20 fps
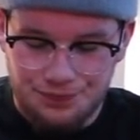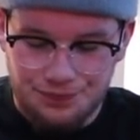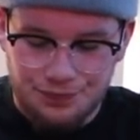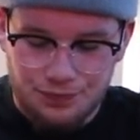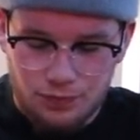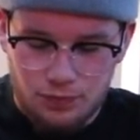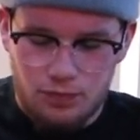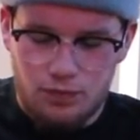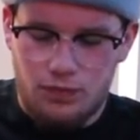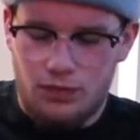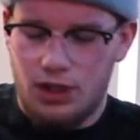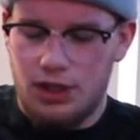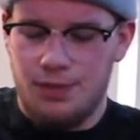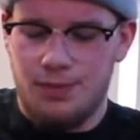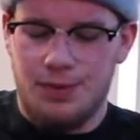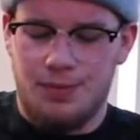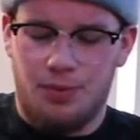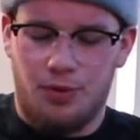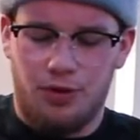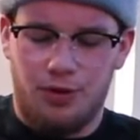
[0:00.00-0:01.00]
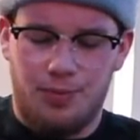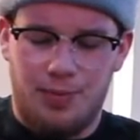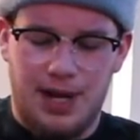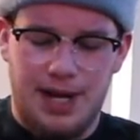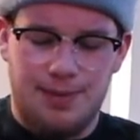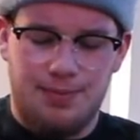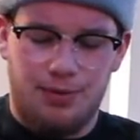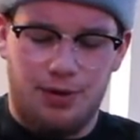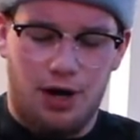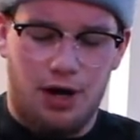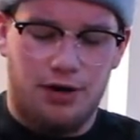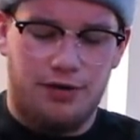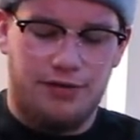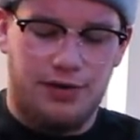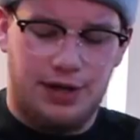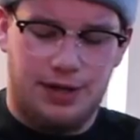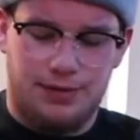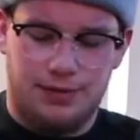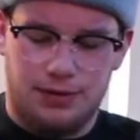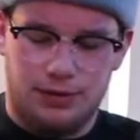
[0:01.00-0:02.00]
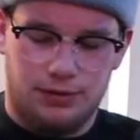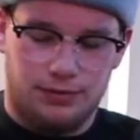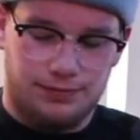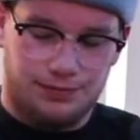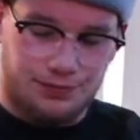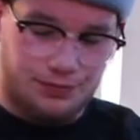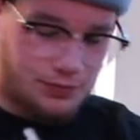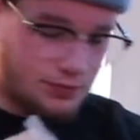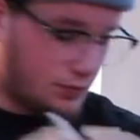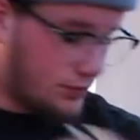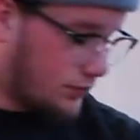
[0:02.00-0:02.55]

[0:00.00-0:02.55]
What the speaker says: Let me pull the paper out of it.